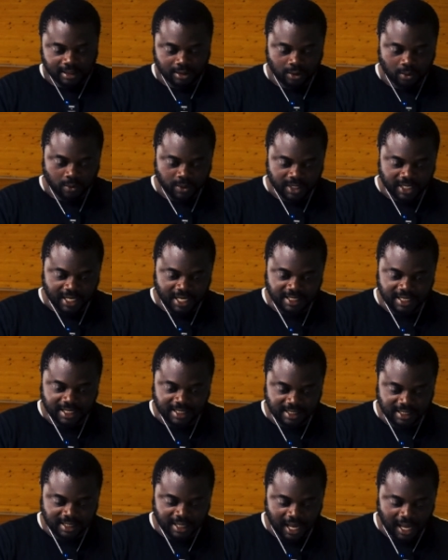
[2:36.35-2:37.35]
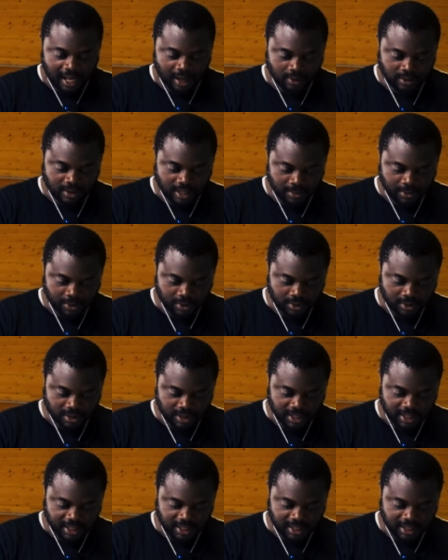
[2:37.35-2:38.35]
So with the SSD out, I'm gonna
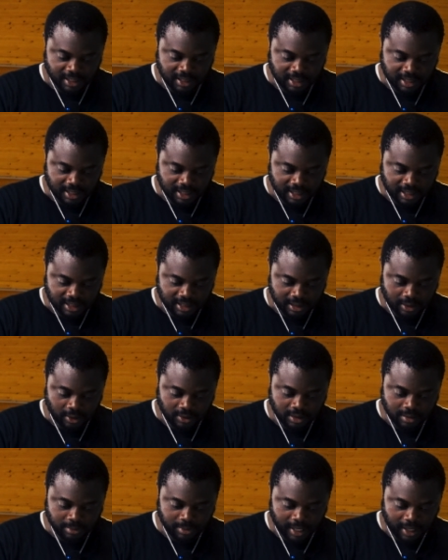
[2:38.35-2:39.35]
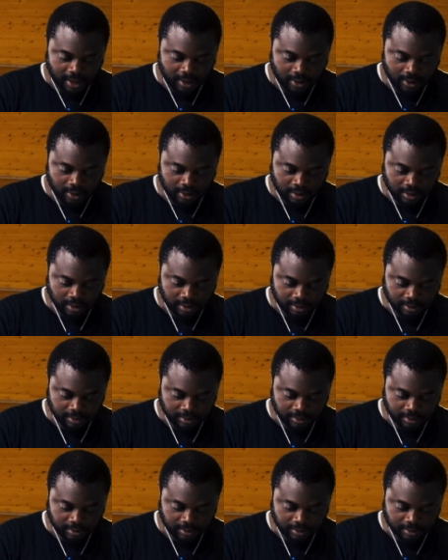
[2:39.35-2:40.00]
take it and slot it back on.